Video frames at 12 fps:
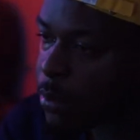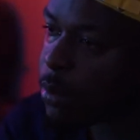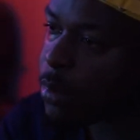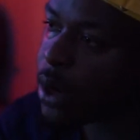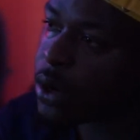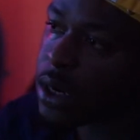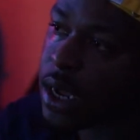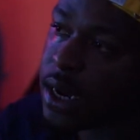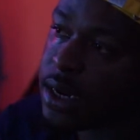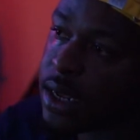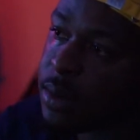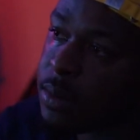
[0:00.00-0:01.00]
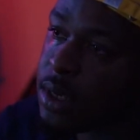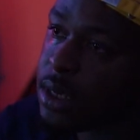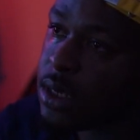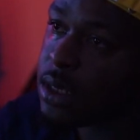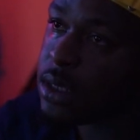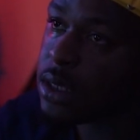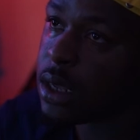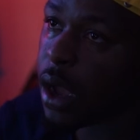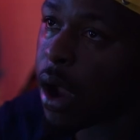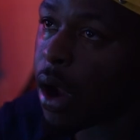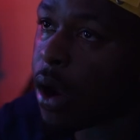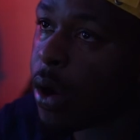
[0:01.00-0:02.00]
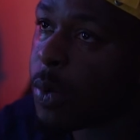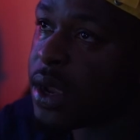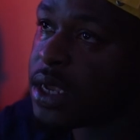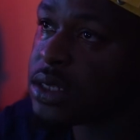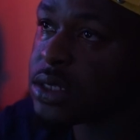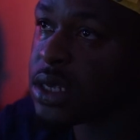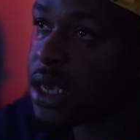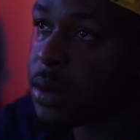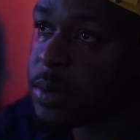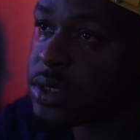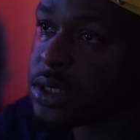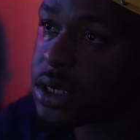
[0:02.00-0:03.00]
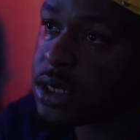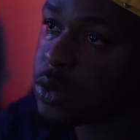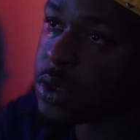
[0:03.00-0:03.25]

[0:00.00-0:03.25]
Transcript: Murder, goddamn me, always kept in touch.